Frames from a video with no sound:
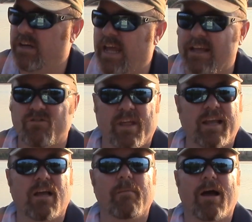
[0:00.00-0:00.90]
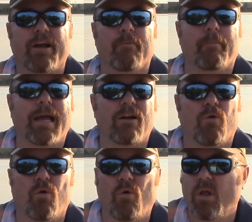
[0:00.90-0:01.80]
day so they can come out here and bait a
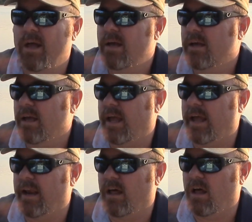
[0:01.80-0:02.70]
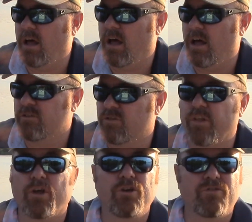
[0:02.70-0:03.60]
hole, and so
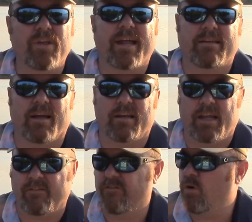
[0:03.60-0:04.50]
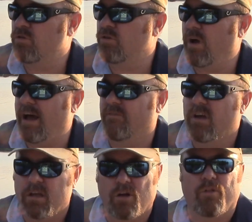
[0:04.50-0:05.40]
they'll use that technique. Folks who have,
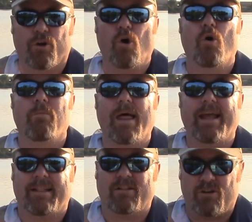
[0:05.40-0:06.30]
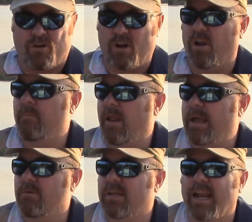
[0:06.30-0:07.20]
you know, their home lake that they're
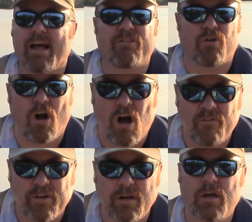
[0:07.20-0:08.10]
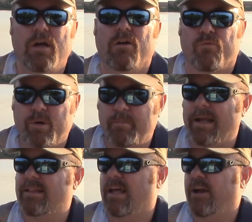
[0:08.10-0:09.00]
able to get out there often,
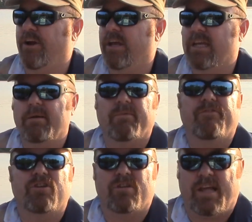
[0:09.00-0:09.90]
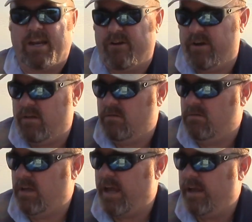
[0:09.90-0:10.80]
rebait that area, keep the fish in that area.
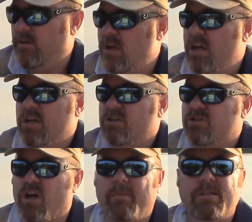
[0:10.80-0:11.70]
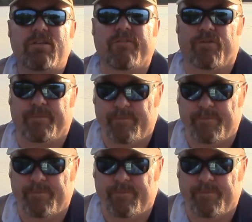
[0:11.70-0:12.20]
Okay, chumming's different.